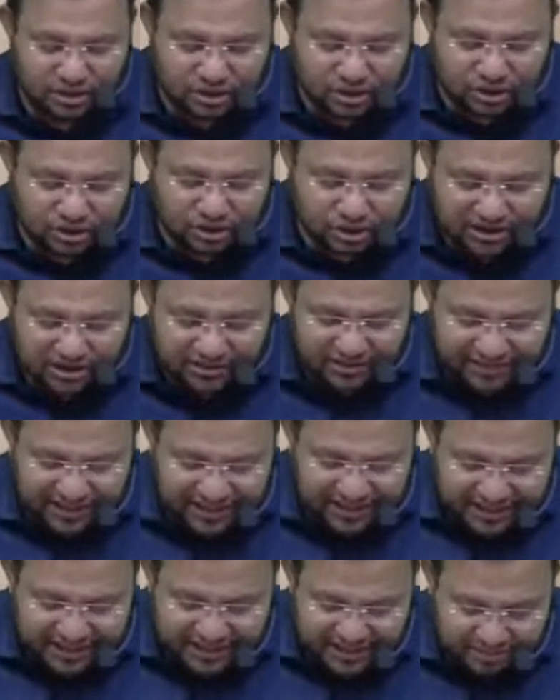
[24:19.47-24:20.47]
So dividend
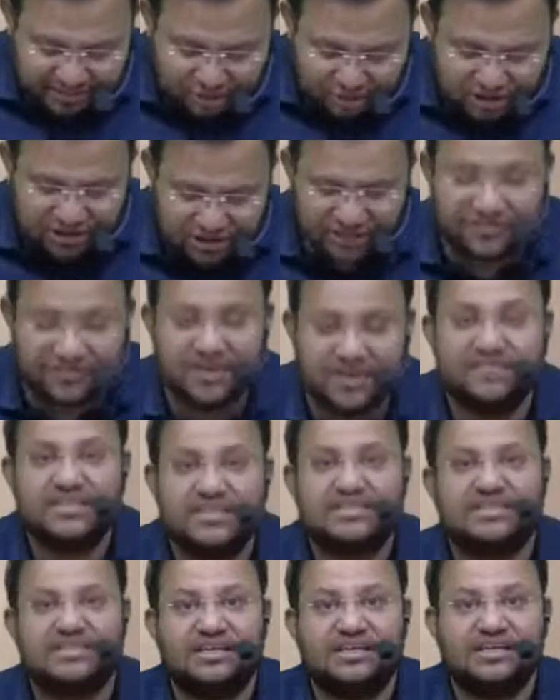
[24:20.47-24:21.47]
in the books of
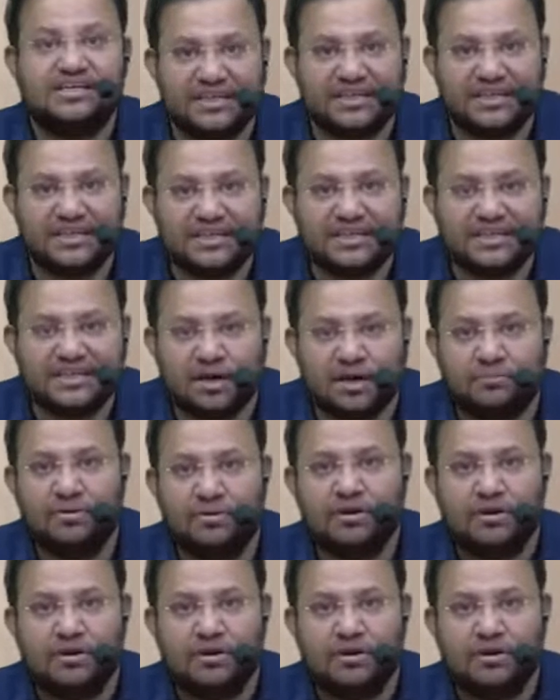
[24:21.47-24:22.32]
investor is an income,